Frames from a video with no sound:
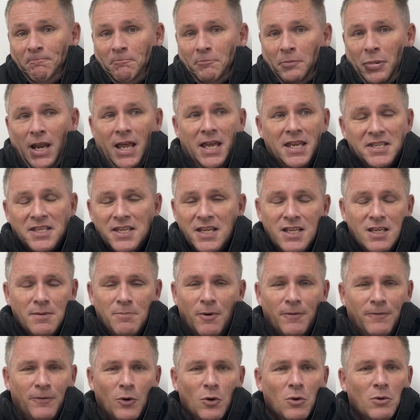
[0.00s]
players need to
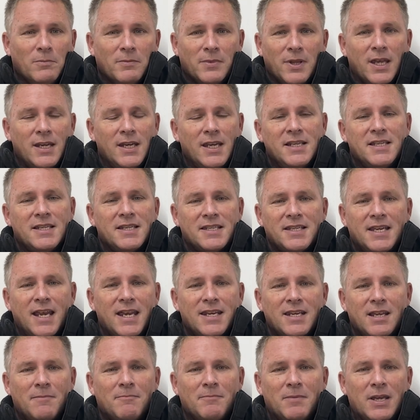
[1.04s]
perform. They need to
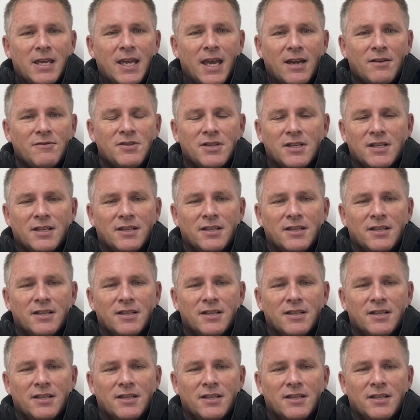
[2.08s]
stand up and be counted.